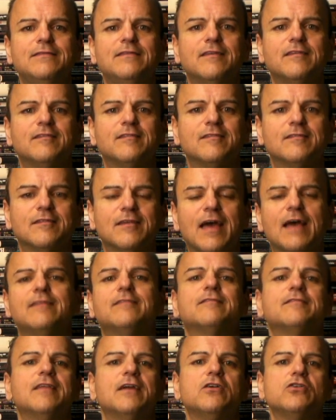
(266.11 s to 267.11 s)

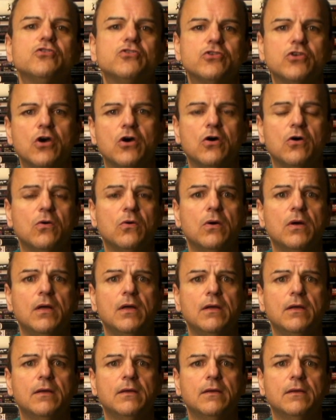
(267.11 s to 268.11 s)
disgusting show
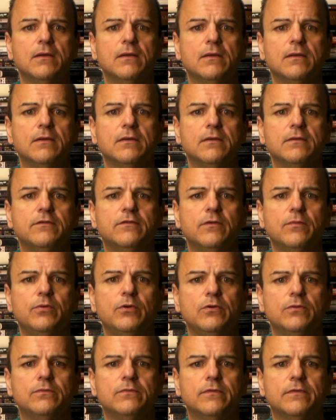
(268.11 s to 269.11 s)
to
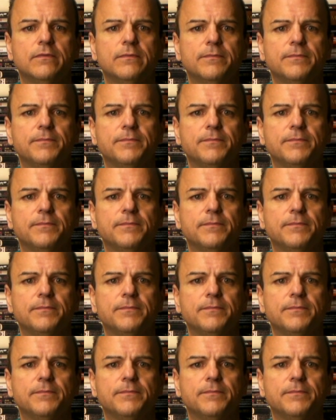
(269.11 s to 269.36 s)
boot.